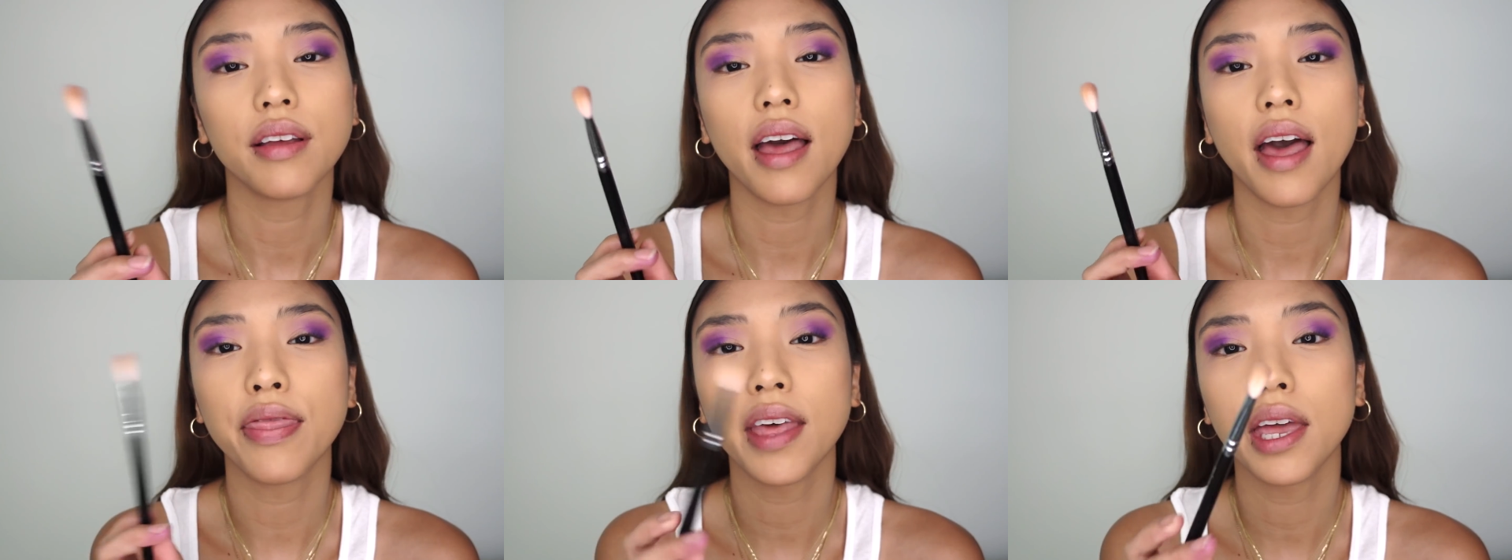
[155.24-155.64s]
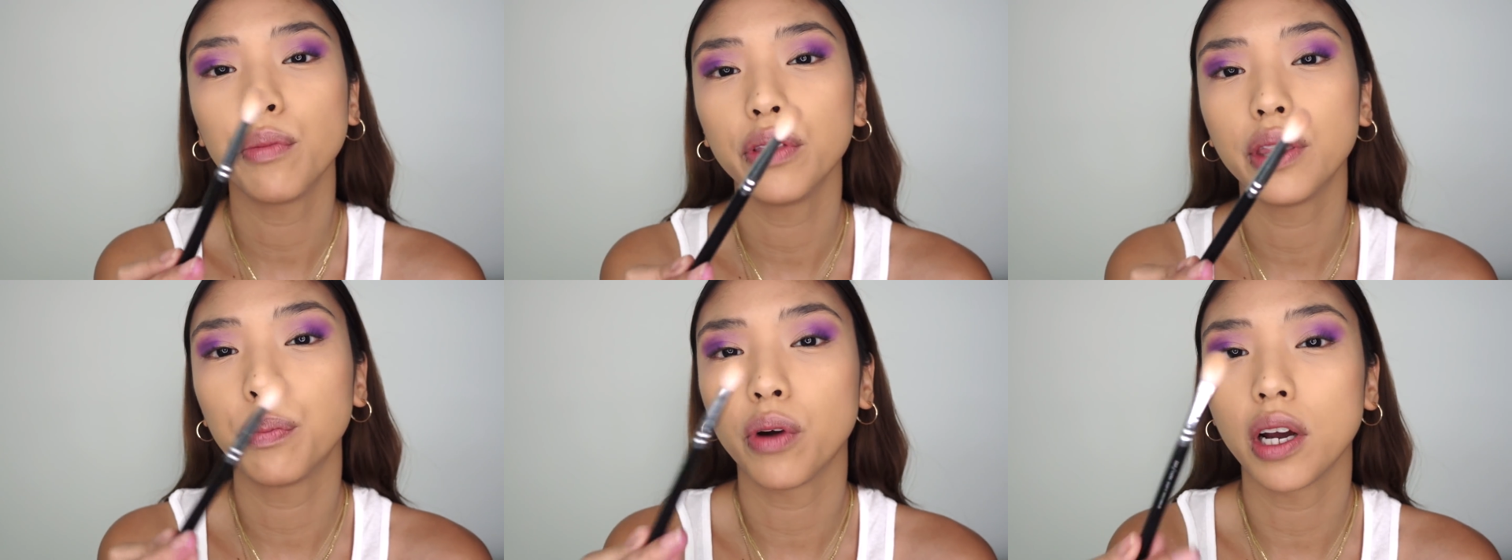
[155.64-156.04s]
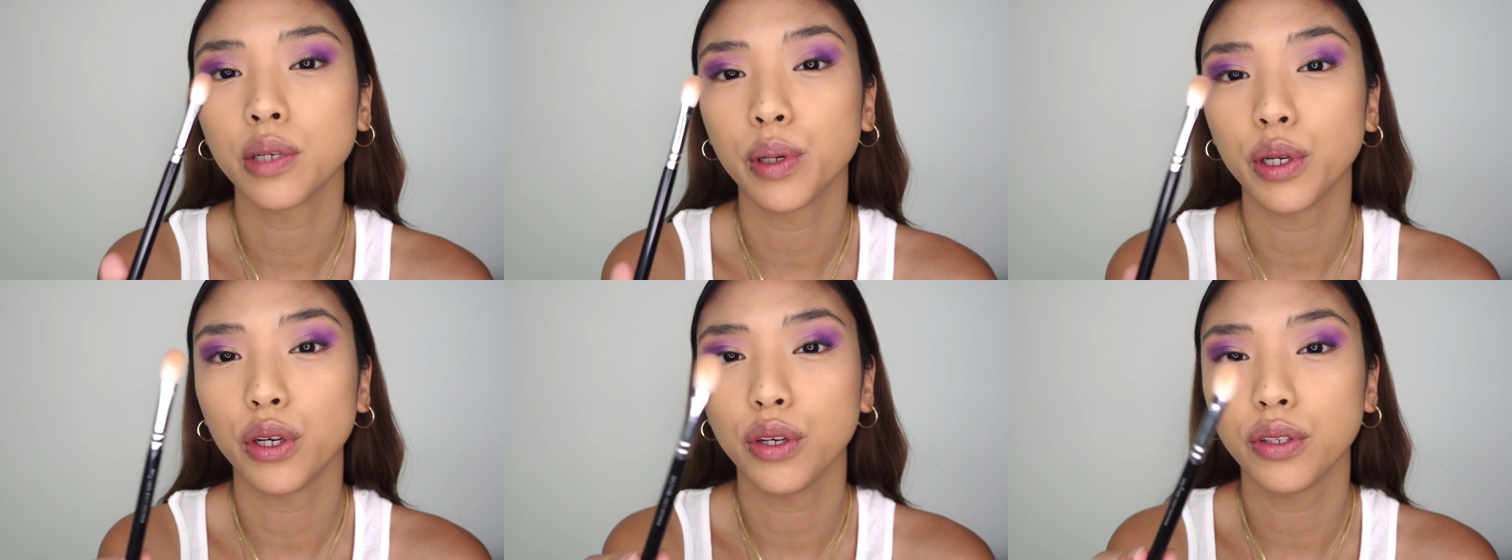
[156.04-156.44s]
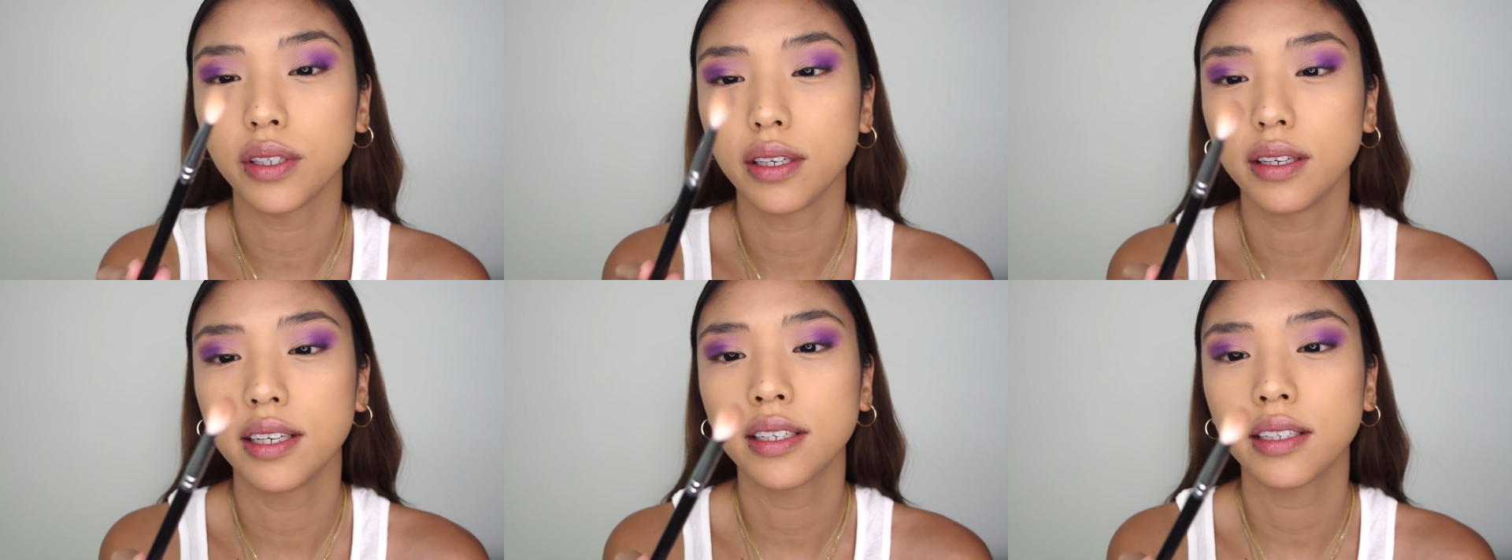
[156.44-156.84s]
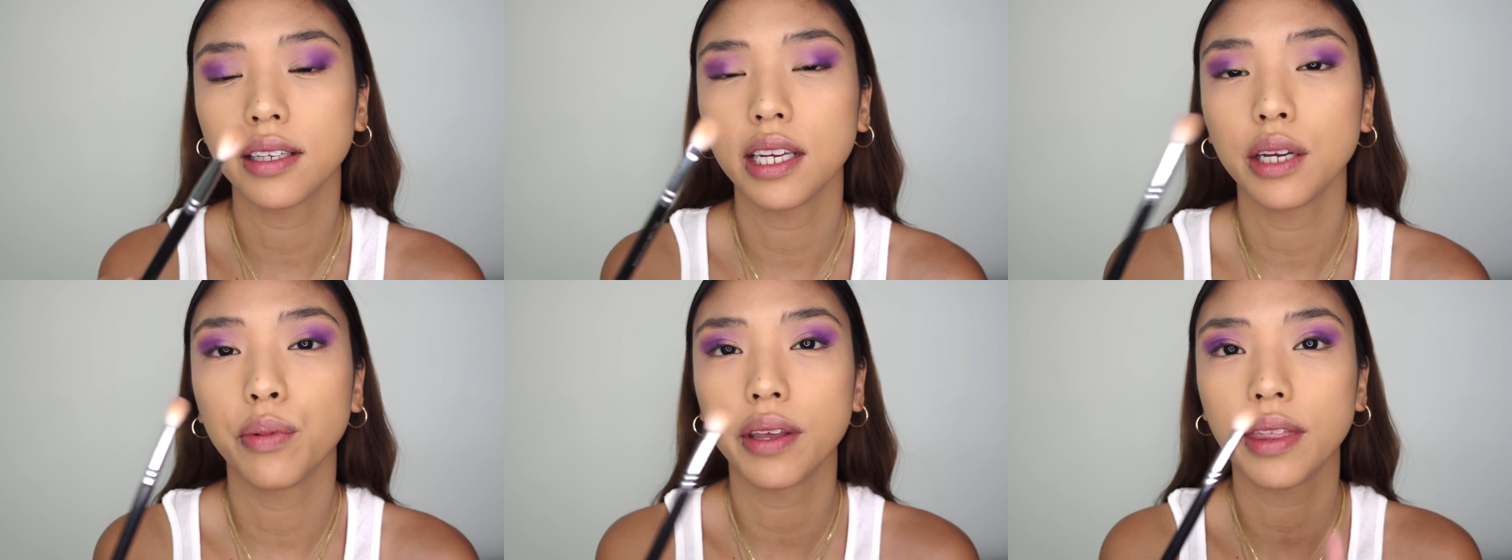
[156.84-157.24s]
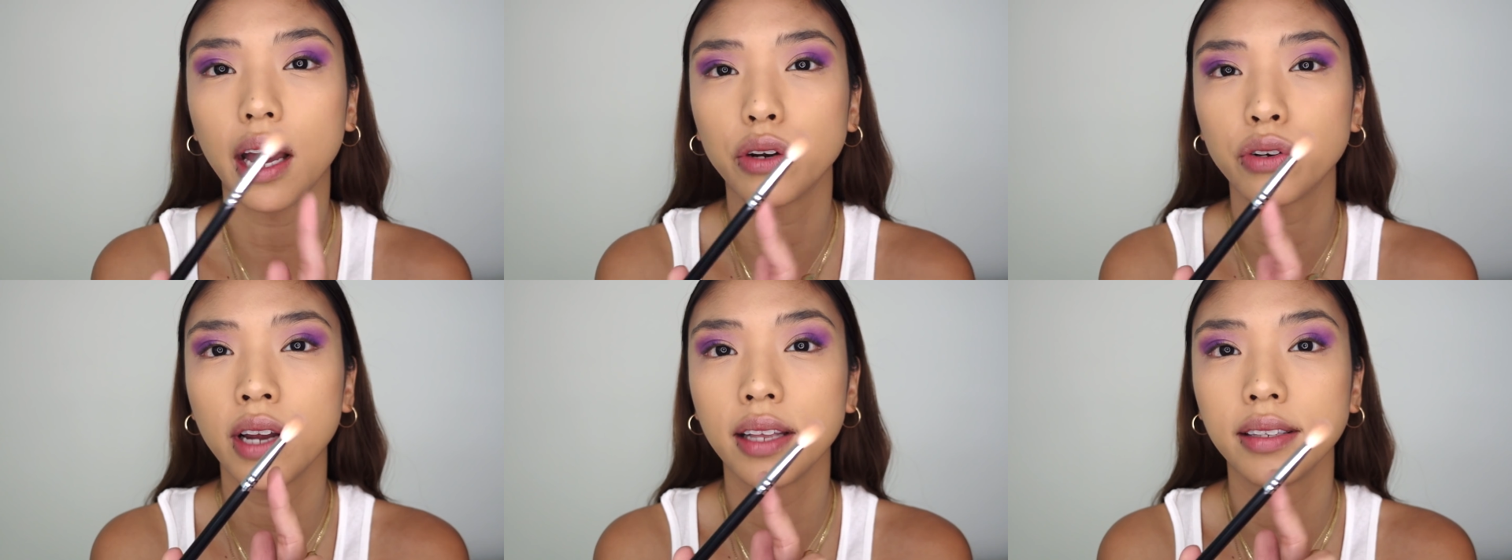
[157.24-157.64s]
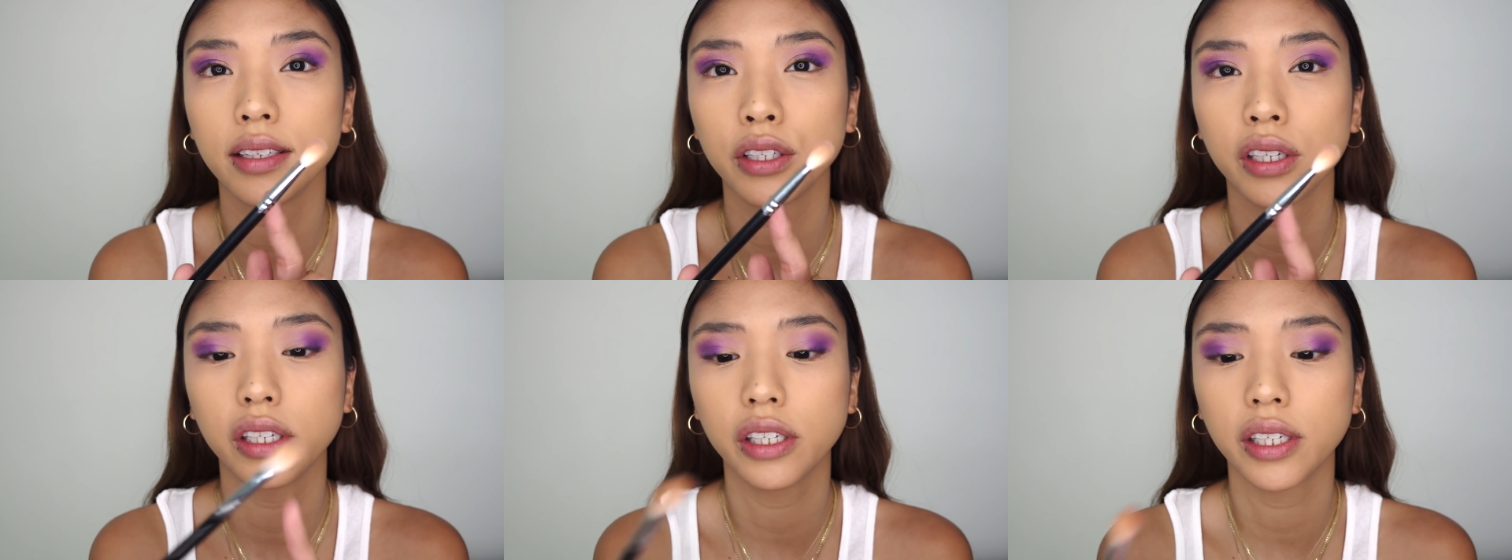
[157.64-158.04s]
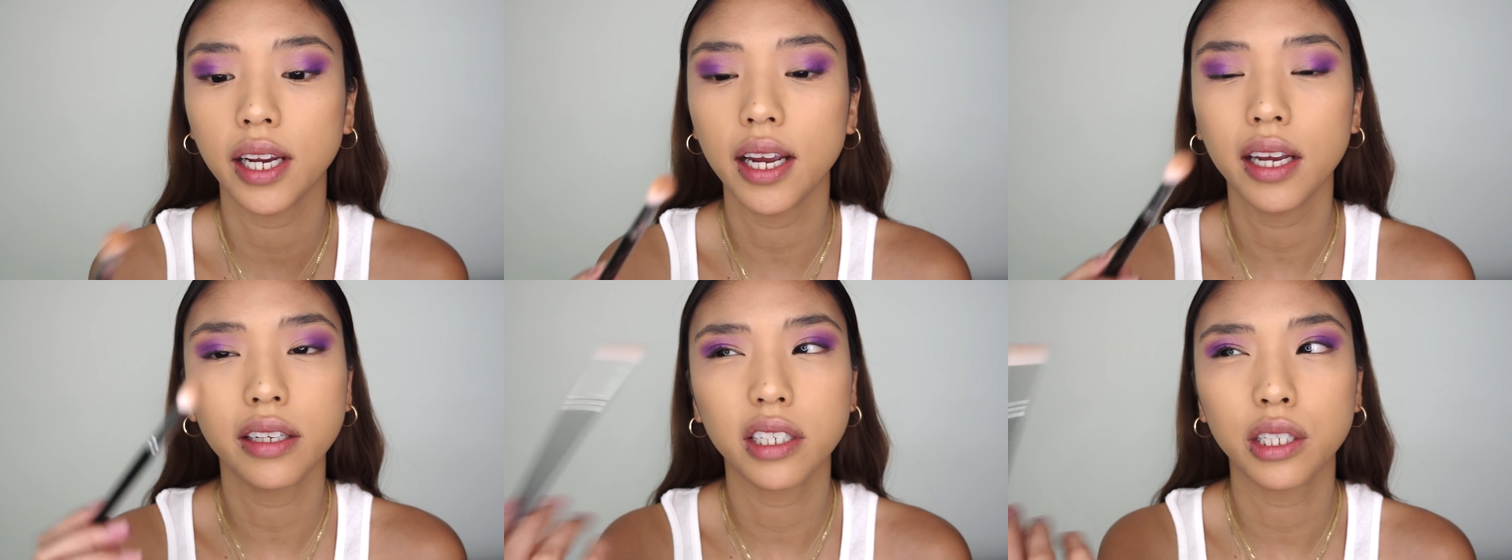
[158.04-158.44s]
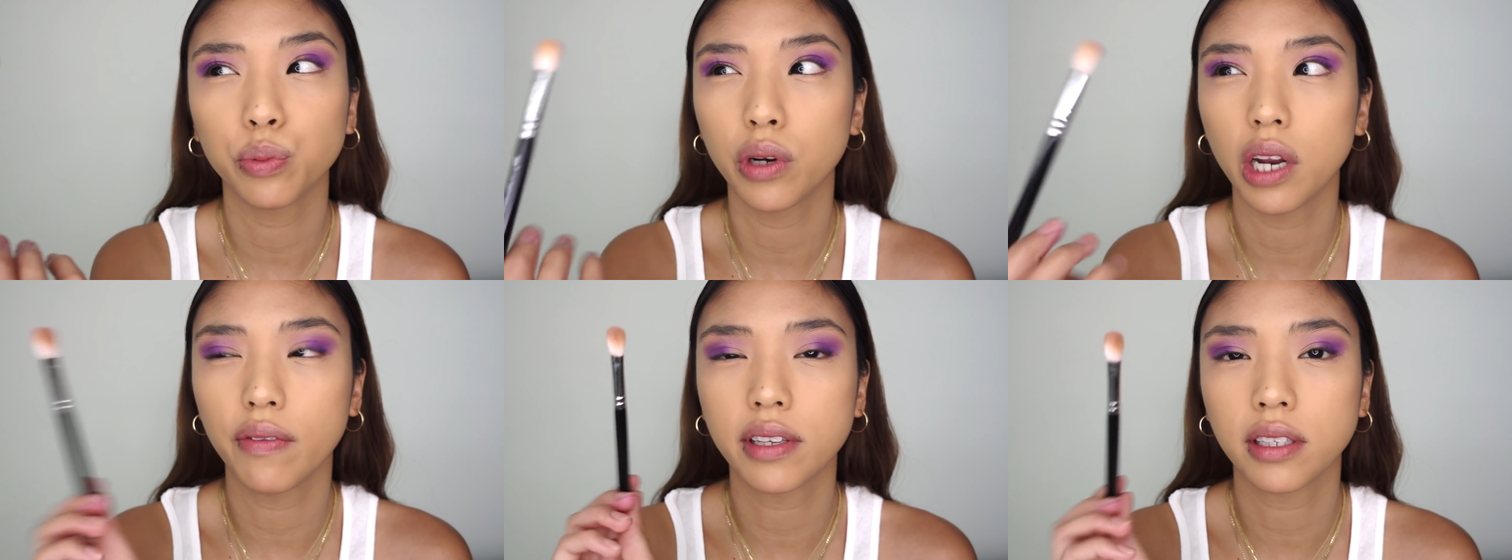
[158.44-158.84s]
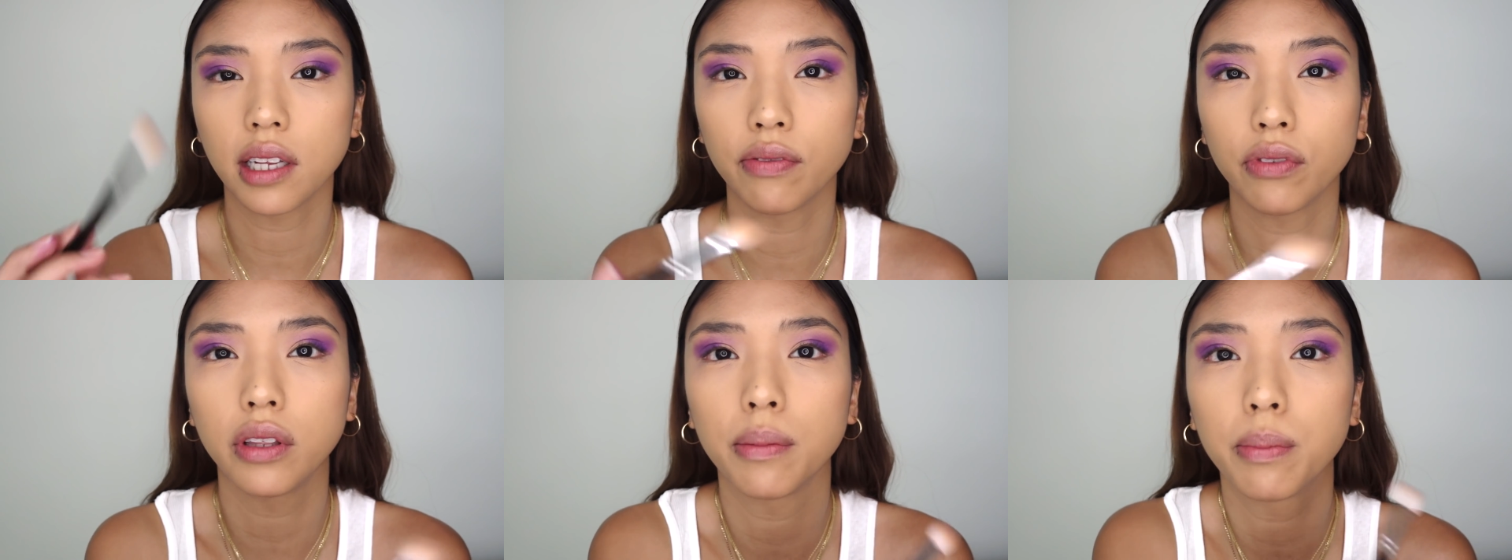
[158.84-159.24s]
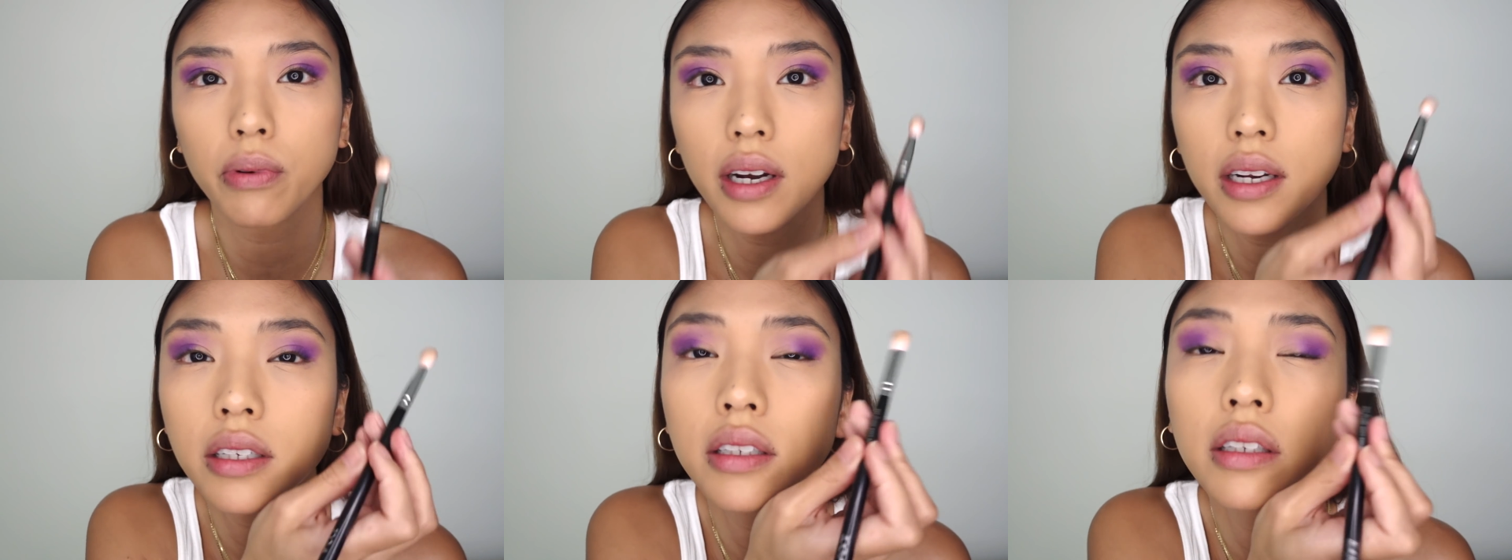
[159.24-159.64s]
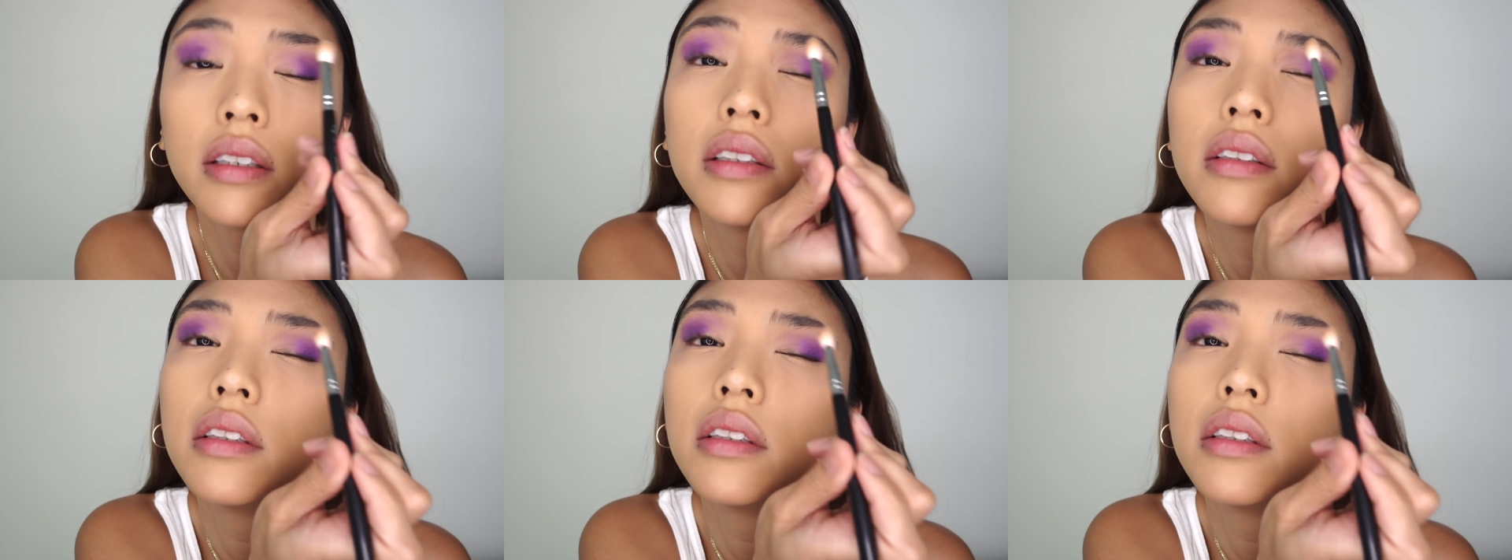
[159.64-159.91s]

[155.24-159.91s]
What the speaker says: And then with the brush we used initially with our transition shade, just whatever's left on the brush,